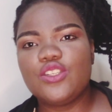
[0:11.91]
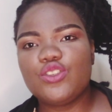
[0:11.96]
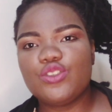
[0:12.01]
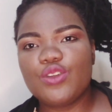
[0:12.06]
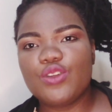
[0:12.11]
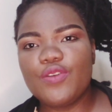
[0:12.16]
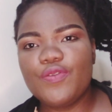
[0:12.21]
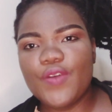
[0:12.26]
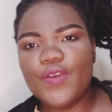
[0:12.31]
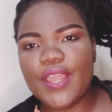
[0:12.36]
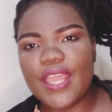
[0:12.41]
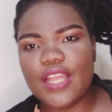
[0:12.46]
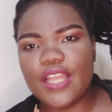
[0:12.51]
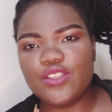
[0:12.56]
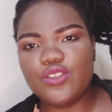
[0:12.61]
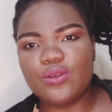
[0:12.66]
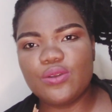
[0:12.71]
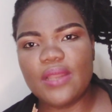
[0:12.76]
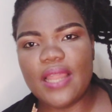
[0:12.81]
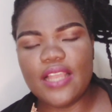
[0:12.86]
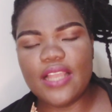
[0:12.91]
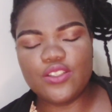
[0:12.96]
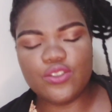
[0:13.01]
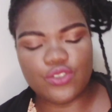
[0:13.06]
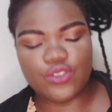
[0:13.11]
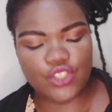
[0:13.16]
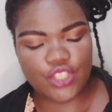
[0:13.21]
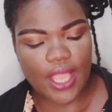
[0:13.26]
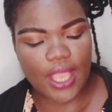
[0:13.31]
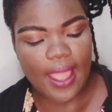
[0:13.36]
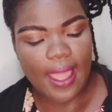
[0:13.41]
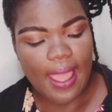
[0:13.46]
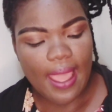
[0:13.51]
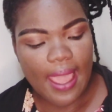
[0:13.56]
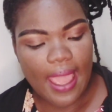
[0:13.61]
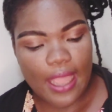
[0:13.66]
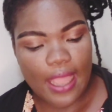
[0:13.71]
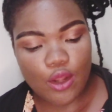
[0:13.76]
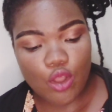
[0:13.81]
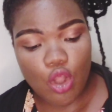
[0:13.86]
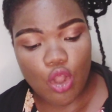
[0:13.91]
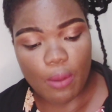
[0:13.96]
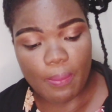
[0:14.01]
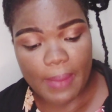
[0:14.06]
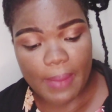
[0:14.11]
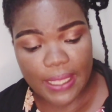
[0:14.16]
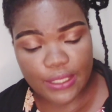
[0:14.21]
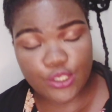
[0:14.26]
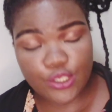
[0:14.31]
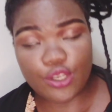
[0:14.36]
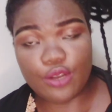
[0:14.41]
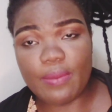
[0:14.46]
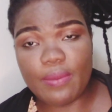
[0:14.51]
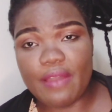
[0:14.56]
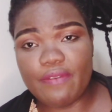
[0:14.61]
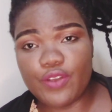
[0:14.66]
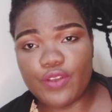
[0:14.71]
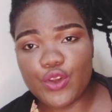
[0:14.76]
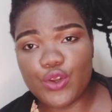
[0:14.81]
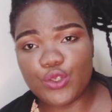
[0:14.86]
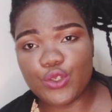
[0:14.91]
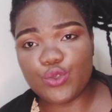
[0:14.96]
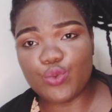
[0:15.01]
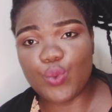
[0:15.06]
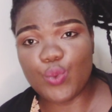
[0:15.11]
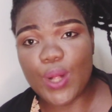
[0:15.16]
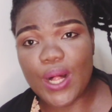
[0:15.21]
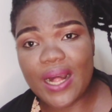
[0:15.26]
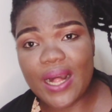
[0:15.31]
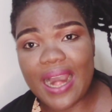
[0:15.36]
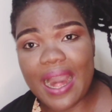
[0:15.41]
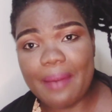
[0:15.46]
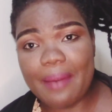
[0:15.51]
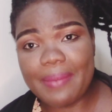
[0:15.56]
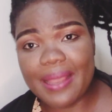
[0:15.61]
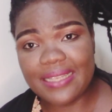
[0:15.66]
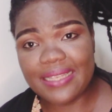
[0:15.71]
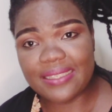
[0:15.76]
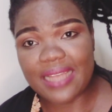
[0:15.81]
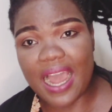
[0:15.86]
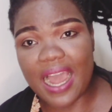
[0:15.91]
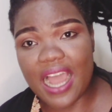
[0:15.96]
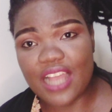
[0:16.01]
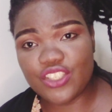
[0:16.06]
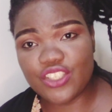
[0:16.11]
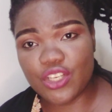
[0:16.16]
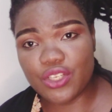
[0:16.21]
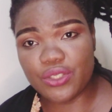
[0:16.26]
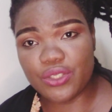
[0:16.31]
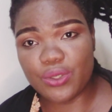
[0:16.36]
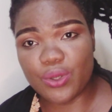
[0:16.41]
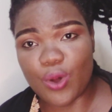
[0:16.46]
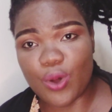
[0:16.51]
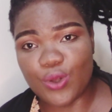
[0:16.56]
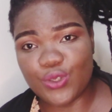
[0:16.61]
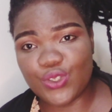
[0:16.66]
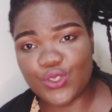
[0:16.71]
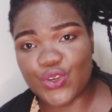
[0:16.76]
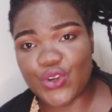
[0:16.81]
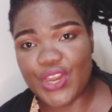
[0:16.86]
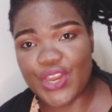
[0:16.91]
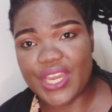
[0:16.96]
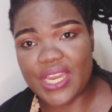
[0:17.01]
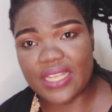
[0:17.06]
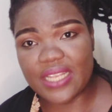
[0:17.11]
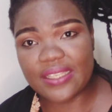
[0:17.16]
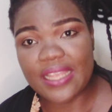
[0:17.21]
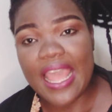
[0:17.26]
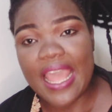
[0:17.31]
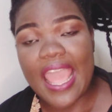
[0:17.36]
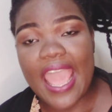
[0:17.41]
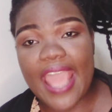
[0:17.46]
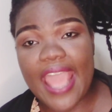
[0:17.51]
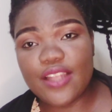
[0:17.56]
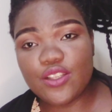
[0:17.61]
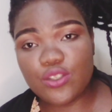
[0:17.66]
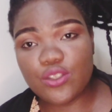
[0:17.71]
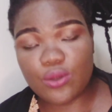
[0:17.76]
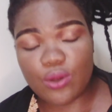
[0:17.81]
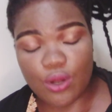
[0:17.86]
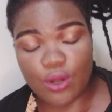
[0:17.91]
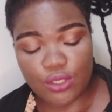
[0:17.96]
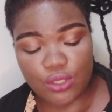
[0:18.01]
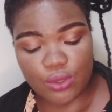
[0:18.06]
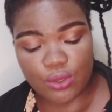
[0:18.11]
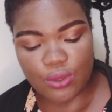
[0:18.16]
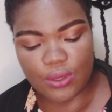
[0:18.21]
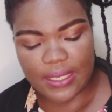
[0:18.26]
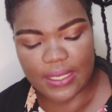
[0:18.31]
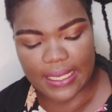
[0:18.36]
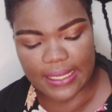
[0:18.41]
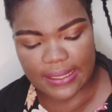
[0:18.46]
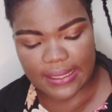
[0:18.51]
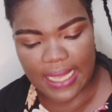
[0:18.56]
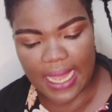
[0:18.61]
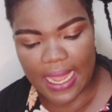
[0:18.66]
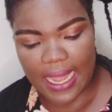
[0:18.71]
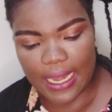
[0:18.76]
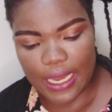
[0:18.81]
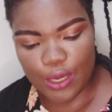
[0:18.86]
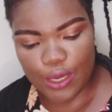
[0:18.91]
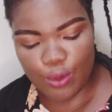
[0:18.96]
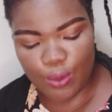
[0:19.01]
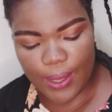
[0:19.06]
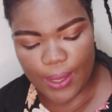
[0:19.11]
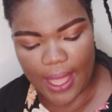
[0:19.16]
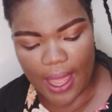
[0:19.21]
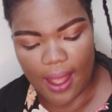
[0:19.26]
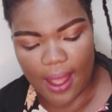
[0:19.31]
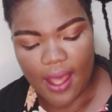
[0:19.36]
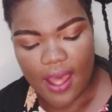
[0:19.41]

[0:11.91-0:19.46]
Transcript: Do not forget to like, to share, and comment on my videos. Welcome as I usher you to God's greatness and to God's goodness. Hallelujah.